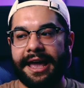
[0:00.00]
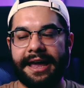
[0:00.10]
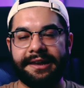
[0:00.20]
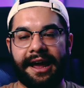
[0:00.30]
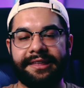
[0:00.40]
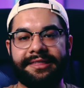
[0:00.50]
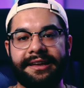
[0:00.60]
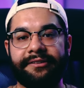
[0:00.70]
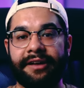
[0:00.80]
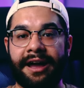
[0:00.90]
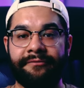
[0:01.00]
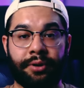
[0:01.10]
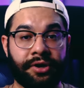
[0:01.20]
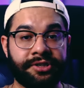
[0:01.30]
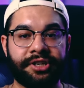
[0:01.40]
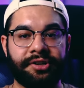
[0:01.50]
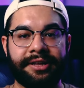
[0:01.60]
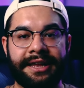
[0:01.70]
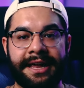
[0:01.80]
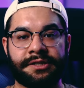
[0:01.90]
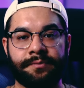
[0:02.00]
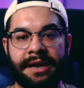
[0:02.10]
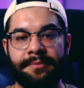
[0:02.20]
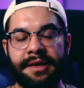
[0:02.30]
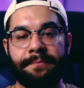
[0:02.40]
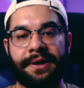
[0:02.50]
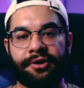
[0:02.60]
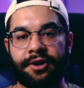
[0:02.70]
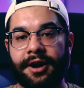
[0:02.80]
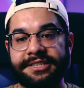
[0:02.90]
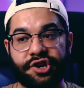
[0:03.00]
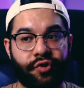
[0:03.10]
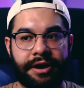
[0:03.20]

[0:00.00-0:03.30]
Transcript: And I think Personally, it's made me a better content